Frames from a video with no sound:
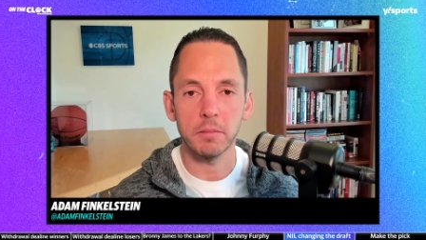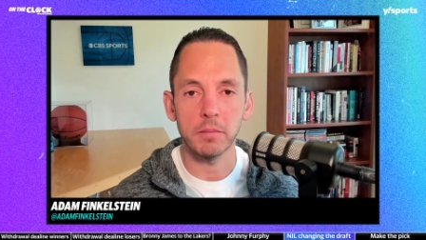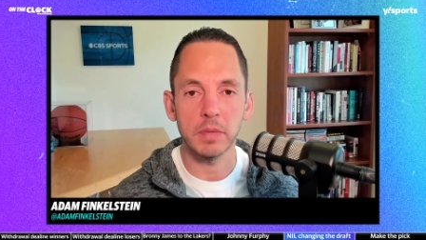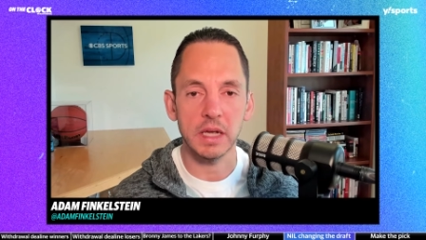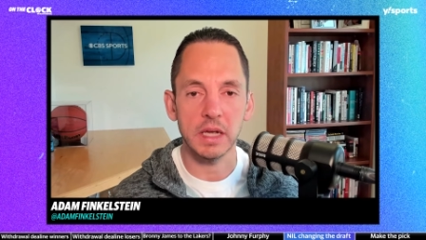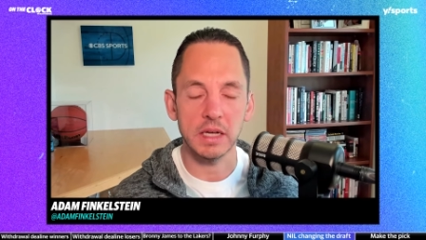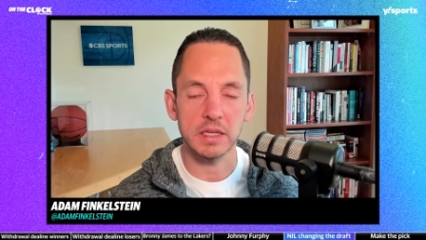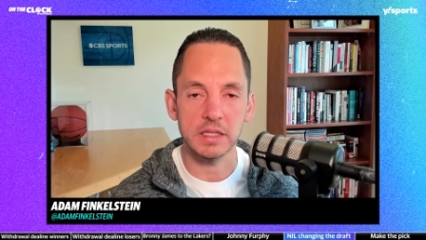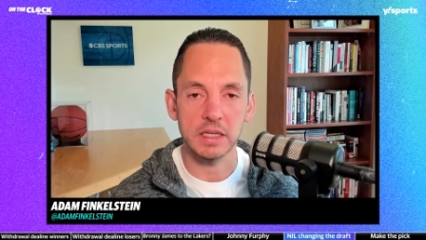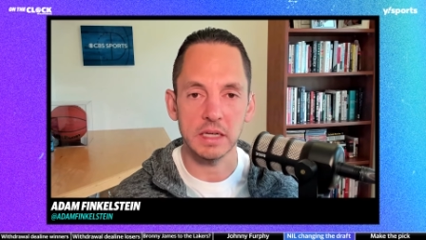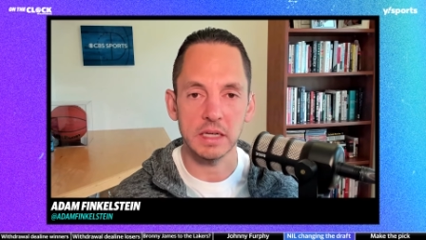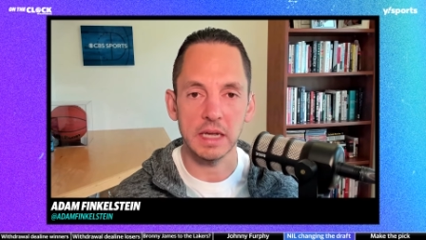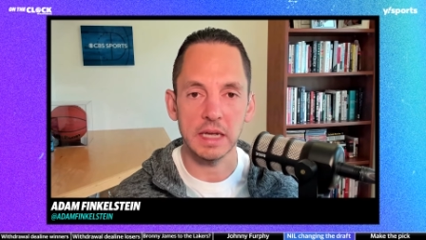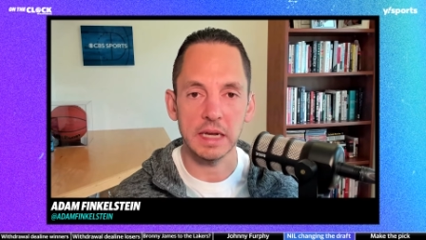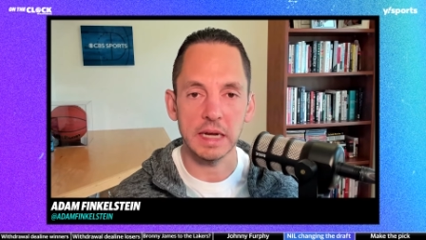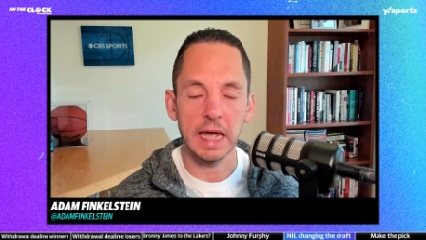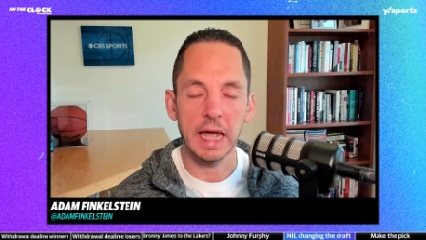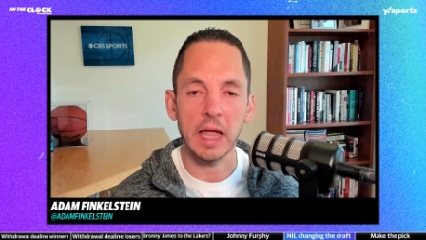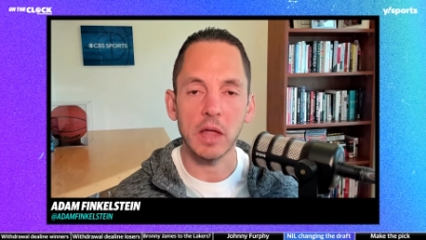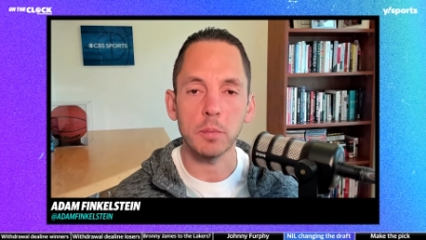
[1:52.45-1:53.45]
because
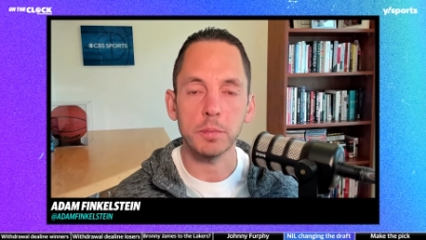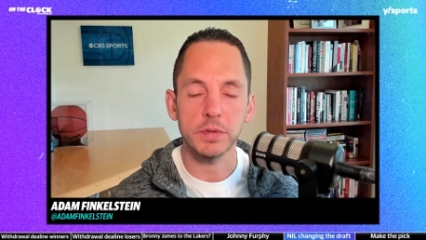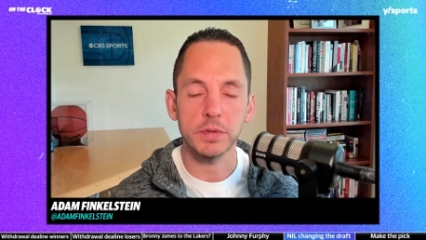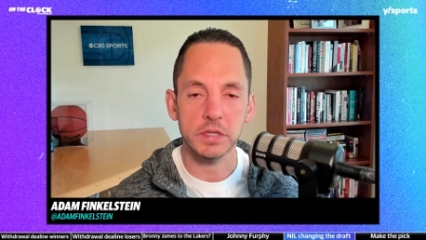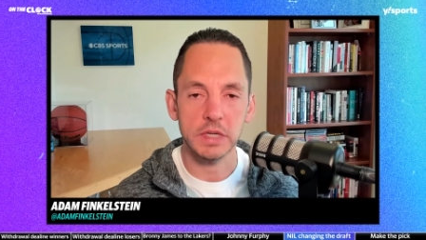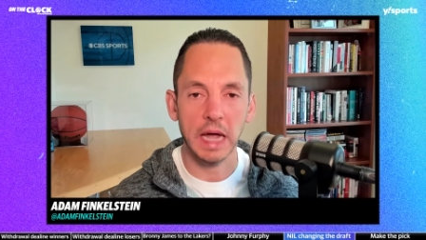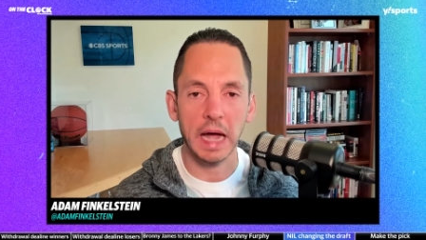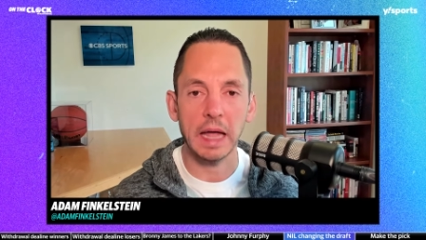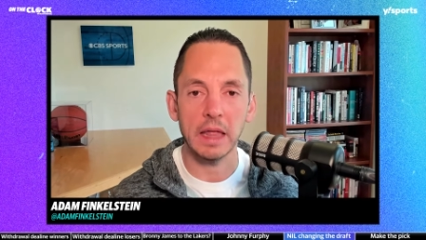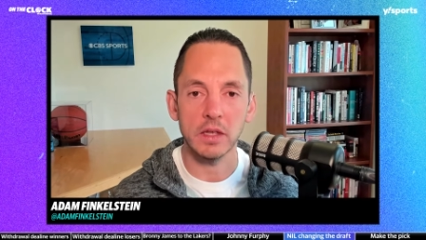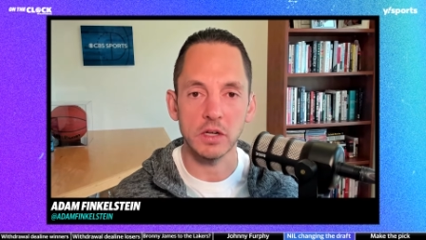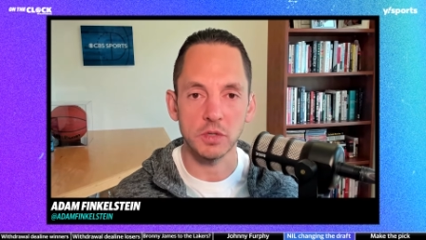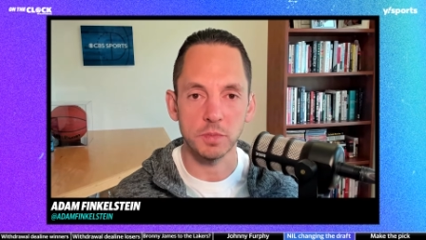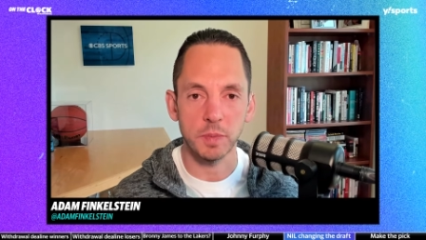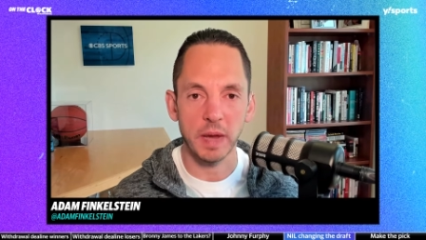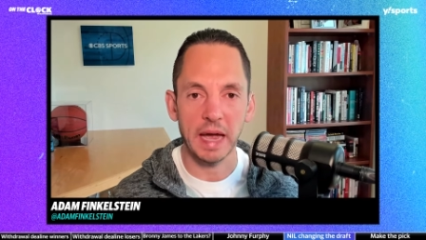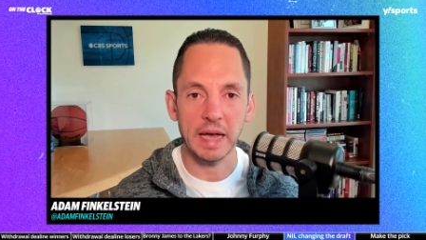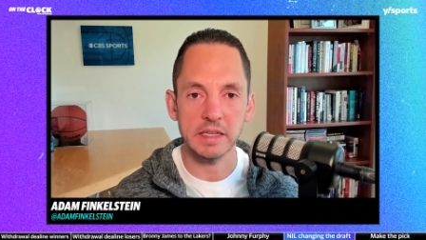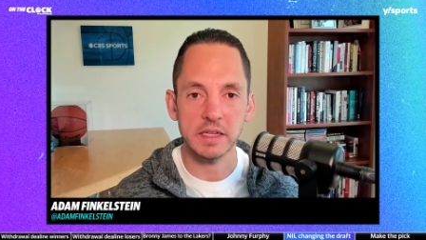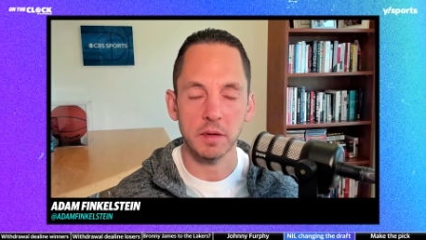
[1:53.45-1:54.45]
it helps
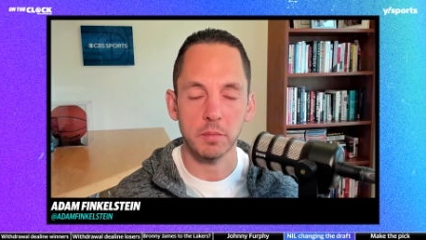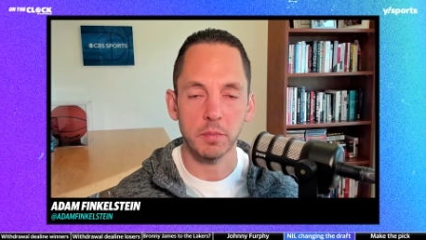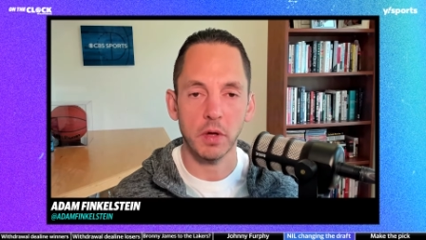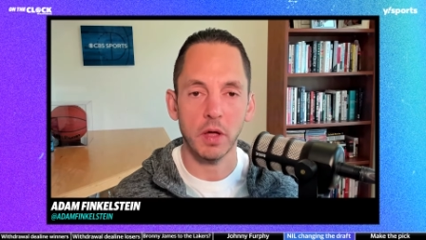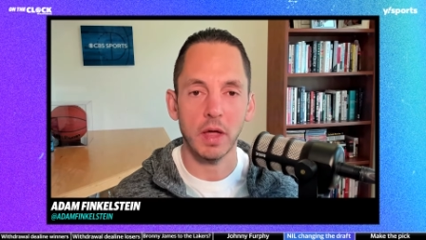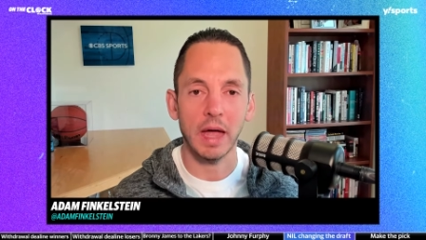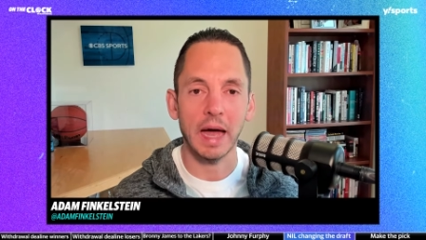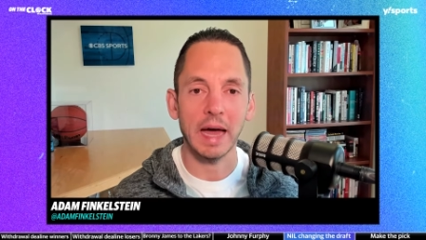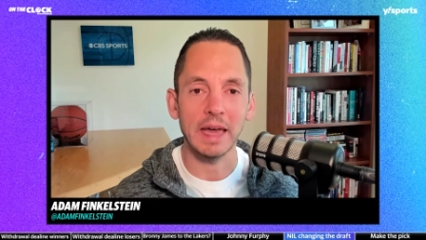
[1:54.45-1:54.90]
college basketball.